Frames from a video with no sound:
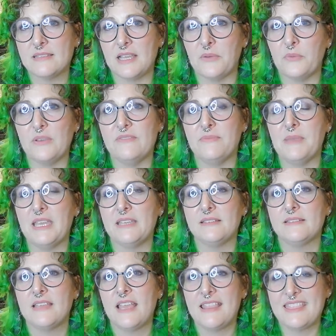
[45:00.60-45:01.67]
that we've made,
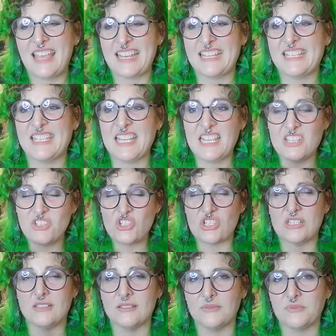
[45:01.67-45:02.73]
that
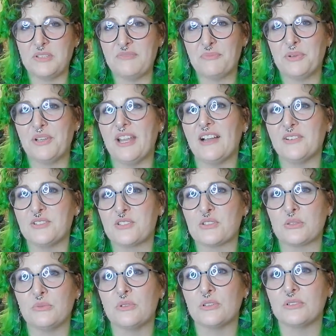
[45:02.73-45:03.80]
intention we've put out into
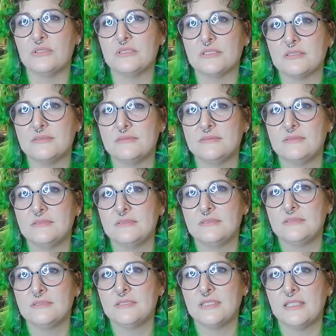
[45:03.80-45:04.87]
the world.
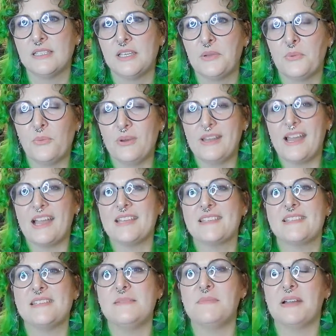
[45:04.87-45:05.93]
When I
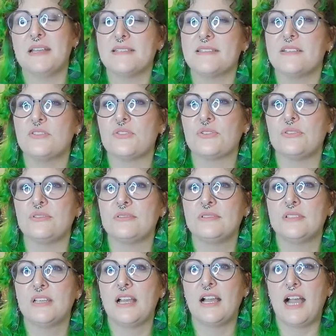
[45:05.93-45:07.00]
see my sigil,
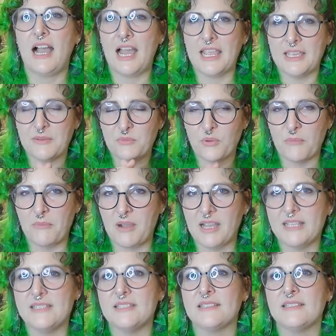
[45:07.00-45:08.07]
I am
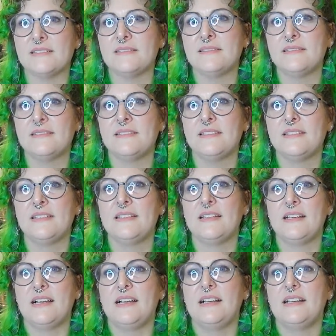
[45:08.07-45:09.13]
reminded
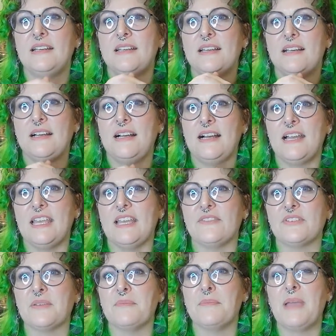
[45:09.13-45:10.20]
I
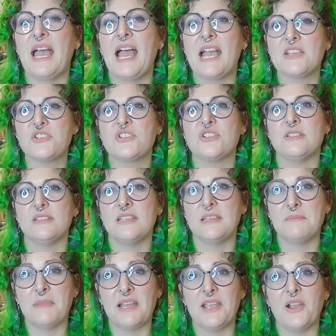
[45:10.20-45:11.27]
have compassion
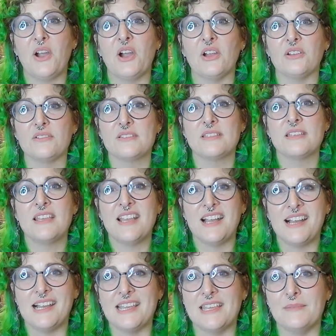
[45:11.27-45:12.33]
in my heart.
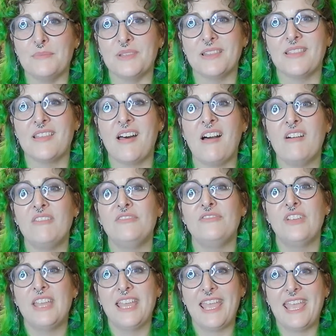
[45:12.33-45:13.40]
I am love
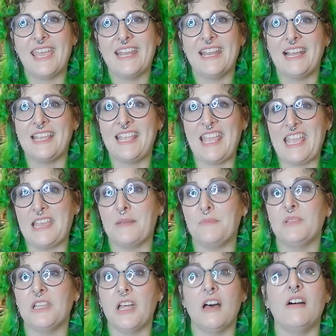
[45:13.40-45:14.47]
and I
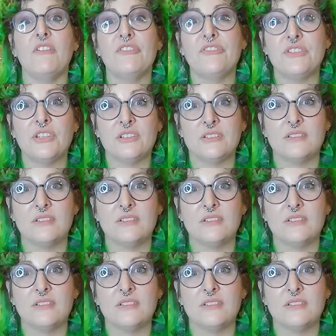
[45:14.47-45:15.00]
am loved.